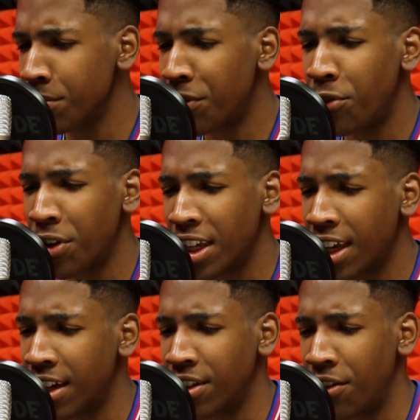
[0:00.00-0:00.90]
before I
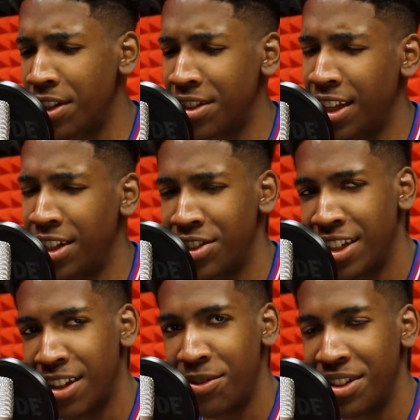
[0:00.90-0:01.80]
kind of go into that,
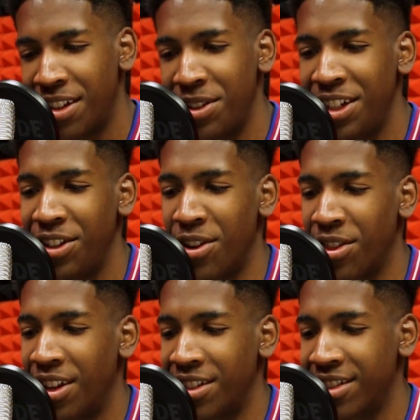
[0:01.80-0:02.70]
Jake, I want to hear your
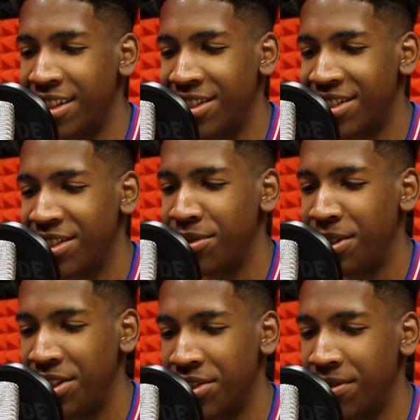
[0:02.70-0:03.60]
thoughts on this
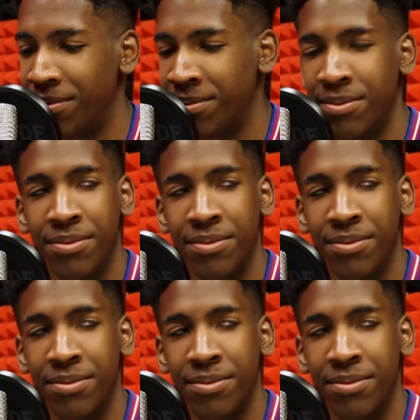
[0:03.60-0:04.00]
situation.